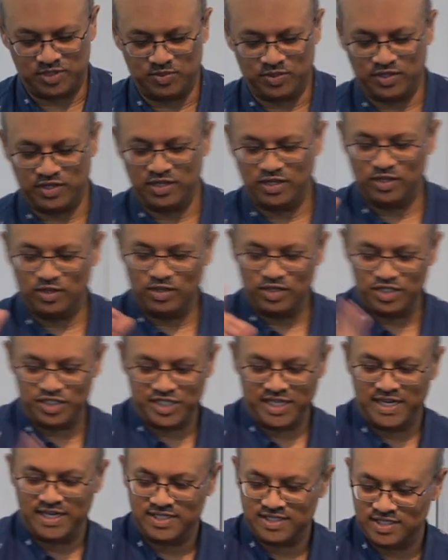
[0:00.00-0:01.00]
We're going to go to
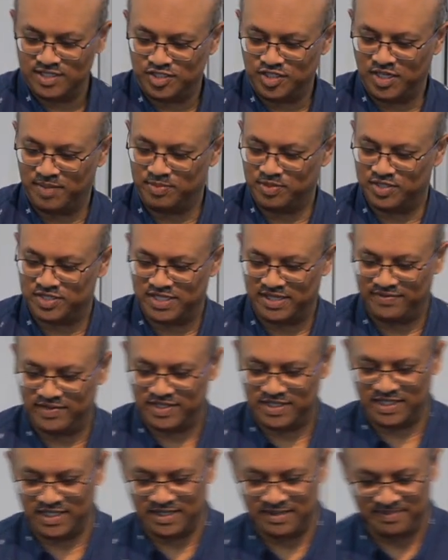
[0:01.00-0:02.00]
Genesis chapter
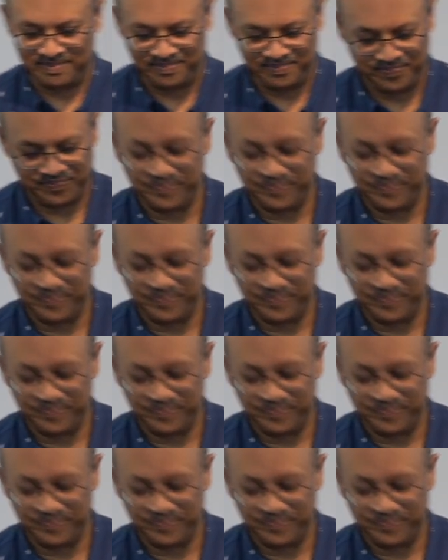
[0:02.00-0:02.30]
17,